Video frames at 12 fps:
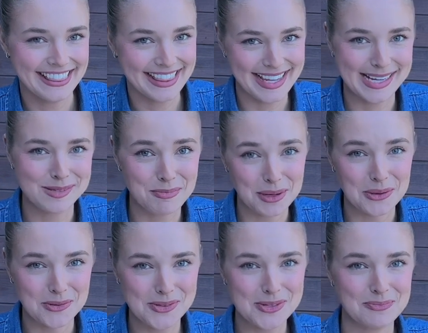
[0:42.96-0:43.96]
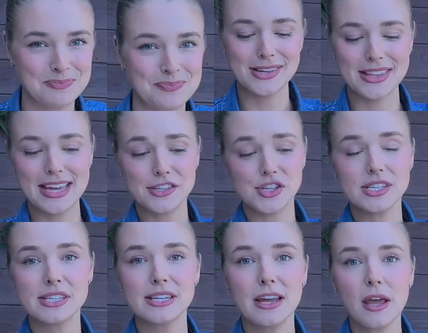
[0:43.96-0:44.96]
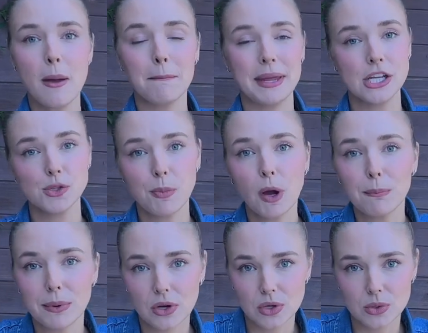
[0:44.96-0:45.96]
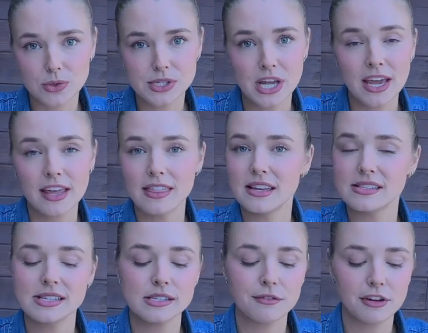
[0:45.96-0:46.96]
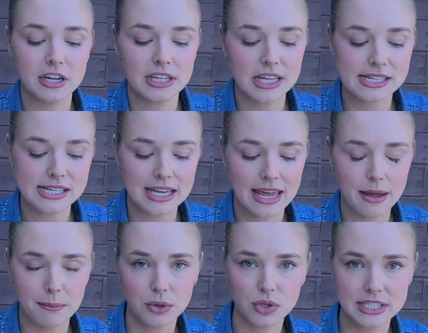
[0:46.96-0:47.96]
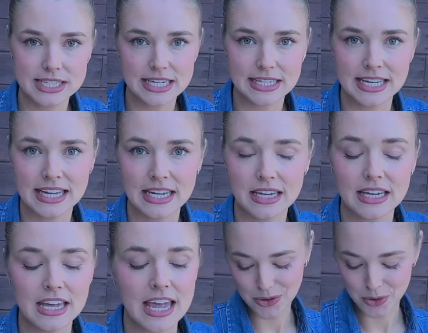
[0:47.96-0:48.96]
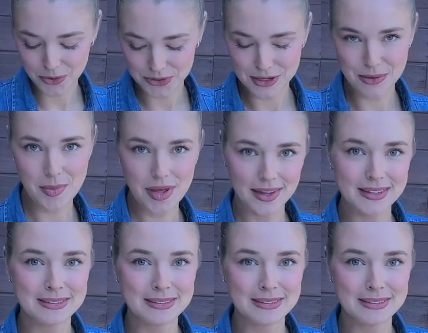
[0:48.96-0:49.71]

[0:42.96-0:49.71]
these bowls. So they're just pinch pot bowls. This is a very classic hand building technique, and I called them